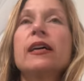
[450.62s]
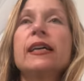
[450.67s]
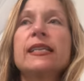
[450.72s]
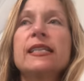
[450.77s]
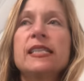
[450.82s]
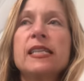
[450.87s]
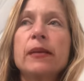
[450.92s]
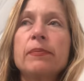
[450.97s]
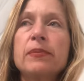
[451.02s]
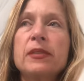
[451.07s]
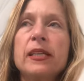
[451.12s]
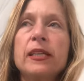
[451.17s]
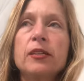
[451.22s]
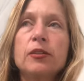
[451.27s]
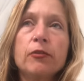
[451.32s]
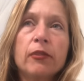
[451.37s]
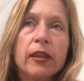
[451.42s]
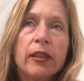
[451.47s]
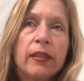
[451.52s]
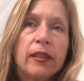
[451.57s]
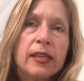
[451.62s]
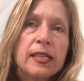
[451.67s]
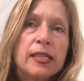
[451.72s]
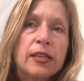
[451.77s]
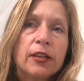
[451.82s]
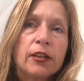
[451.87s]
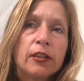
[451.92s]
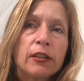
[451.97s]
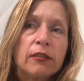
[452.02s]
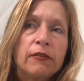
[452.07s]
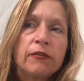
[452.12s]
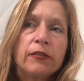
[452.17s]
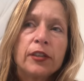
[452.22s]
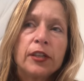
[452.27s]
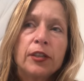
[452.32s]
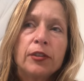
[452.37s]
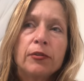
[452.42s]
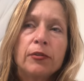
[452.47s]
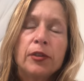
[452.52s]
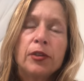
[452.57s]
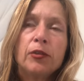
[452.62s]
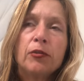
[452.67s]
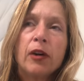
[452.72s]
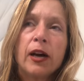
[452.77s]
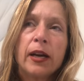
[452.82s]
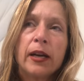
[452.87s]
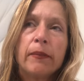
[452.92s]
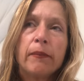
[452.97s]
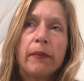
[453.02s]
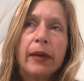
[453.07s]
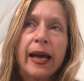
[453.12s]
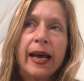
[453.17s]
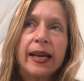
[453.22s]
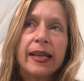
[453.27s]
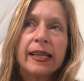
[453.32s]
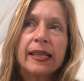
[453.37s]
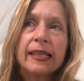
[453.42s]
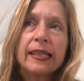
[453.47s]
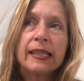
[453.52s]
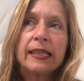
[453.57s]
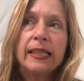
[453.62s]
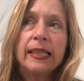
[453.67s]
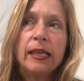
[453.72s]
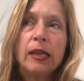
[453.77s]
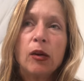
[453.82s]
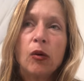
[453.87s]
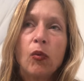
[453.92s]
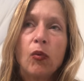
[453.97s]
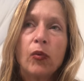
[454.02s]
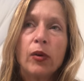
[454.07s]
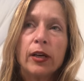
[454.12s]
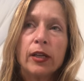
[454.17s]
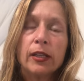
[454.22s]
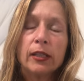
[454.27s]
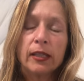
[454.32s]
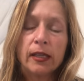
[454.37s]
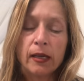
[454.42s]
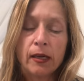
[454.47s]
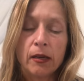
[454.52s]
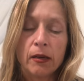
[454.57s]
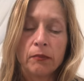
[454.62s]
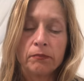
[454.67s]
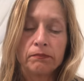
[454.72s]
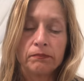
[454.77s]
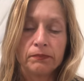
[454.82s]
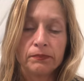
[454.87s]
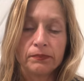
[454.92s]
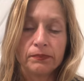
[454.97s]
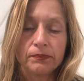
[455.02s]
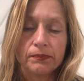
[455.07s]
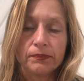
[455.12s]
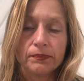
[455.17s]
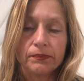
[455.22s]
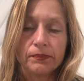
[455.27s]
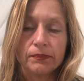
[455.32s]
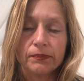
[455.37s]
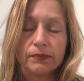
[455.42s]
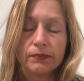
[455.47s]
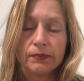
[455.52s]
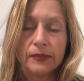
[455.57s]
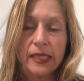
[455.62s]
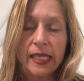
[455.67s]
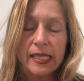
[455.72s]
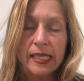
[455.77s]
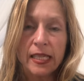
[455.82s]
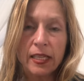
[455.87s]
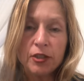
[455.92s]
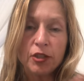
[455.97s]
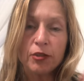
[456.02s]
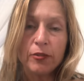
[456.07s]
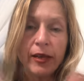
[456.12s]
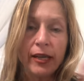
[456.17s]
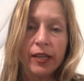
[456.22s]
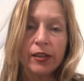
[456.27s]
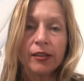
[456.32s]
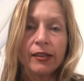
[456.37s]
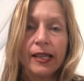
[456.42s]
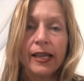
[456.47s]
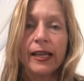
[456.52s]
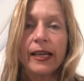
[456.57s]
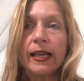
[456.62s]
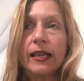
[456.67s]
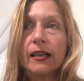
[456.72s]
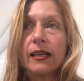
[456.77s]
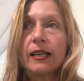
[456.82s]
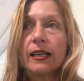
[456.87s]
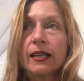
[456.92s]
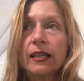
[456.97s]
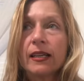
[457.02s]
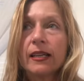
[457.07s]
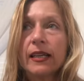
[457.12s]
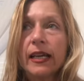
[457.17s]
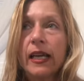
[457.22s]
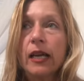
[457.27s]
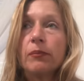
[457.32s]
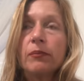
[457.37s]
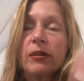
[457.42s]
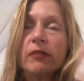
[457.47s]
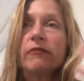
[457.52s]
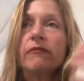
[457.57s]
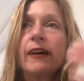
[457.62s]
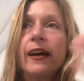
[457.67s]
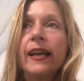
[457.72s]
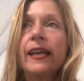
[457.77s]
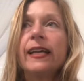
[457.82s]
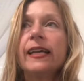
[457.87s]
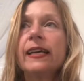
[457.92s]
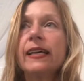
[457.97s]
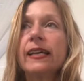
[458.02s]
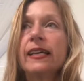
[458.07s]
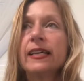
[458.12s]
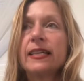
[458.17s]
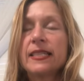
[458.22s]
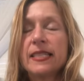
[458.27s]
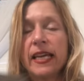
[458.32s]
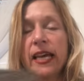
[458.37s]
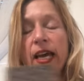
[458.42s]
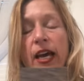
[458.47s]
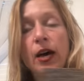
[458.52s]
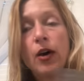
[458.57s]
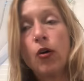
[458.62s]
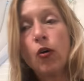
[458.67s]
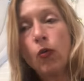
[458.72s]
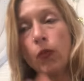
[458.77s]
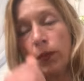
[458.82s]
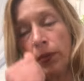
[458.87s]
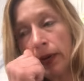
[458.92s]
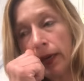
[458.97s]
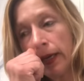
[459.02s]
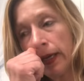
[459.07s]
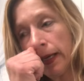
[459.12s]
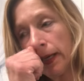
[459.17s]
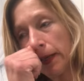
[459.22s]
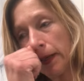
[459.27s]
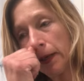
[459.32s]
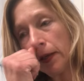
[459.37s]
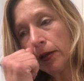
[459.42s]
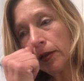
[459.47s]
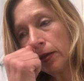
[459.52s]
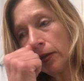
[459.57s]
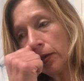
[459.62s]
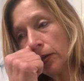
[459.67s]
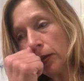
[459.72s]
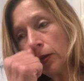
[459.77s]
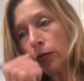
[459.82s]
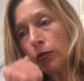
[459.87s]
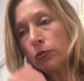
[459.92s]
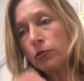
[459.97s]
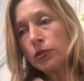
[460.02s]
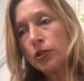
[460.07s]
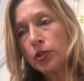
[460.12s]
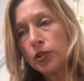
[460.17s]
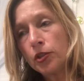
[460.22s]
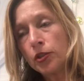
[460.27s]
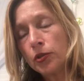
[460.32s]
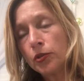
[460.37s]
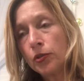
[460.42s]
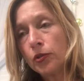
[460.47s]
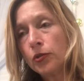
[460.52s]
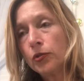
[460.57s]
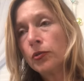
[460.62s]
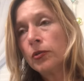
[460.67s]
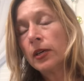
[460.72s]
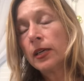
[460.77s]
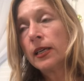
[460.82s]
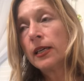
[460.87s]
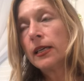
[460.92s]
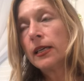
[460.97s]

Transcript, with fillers: accepting, doing things that are good for you, you automatically will um, accentuate your light amplify it to help you to